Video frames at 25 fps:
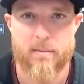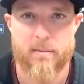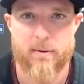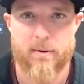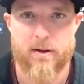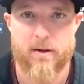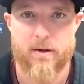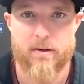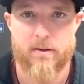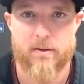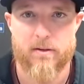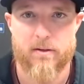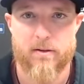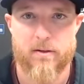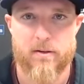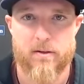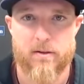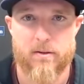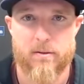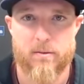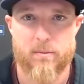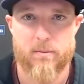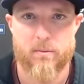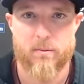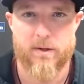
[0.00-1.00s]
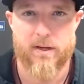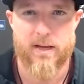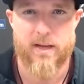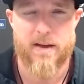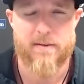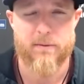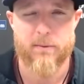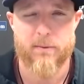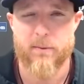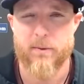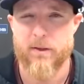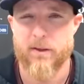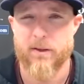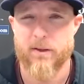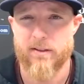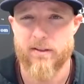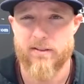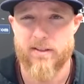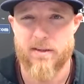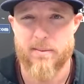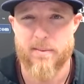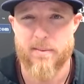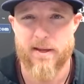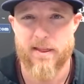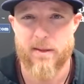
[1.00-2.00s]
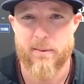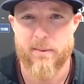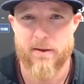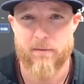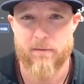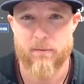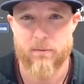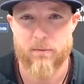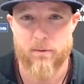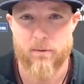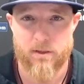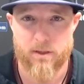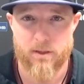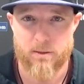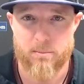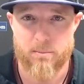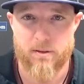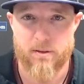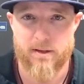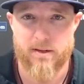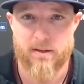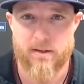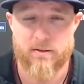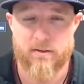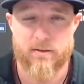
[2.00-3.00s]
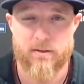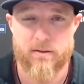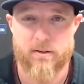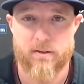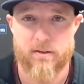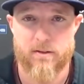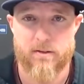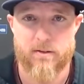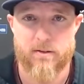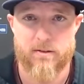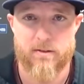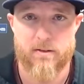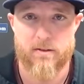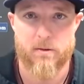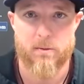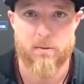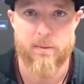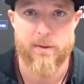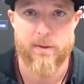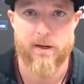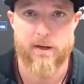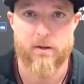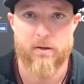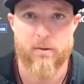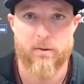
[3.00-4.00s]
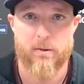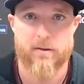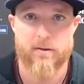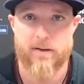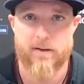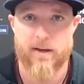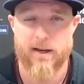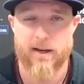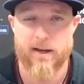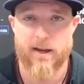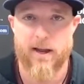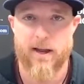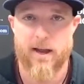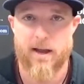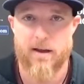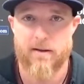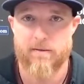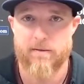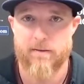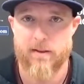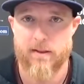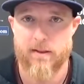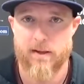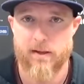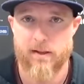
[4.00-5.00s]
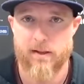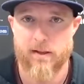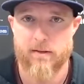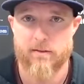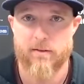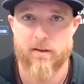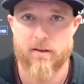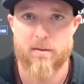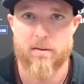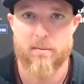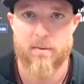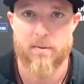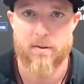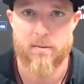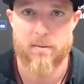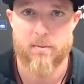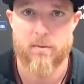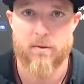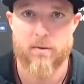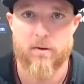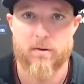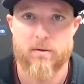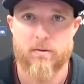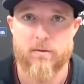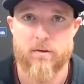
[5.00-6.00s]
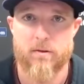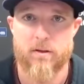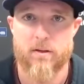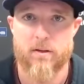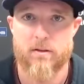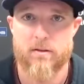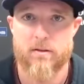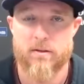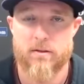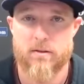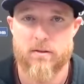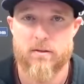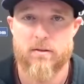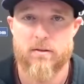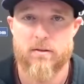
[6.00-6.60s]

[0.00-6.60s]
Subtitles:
But we have a really good team. I think we have really good players, and to see what we could do in the second half, I think that's going to be important for us.